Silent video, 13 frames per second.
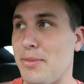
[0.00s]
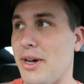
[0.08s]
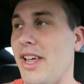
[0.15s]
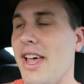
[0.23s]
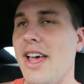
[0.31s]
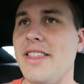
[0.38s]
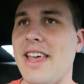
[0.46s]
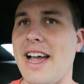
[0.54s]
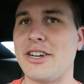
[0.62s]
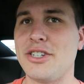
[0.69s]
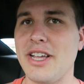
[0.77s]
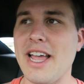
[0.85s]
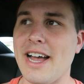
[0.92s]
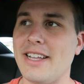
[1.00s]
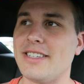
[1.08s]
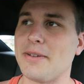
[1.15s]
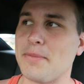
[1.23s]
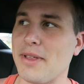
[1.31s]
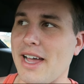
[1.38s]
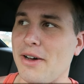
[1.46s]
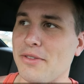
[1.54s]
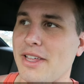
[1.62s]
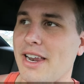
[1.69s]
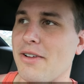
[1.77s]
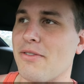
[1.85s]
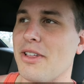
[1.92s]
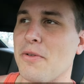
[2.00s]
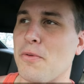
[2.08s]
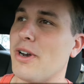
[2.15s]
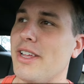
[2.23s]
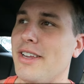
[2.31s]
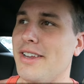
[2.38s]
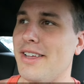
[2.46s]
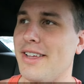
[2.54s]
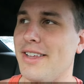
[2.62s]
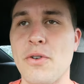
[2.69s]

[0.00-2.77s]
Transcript: But they actually had something out that I really wanted.